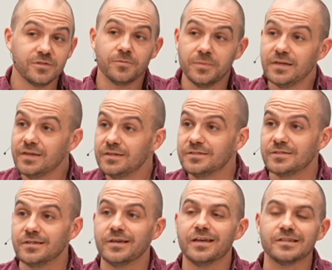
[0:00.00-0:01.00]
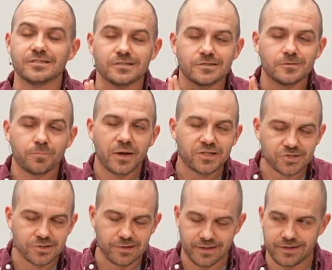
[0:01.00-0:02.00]
to be easy,
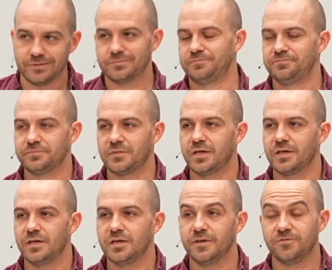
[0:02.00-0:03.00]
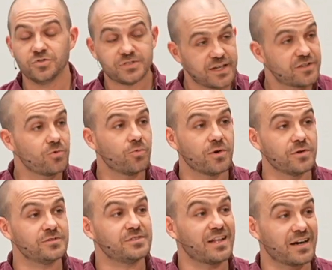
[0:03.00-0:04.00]
especially if you take the
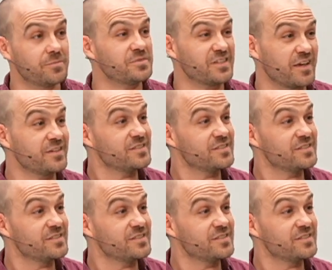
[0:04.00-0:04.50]
words that I'm saying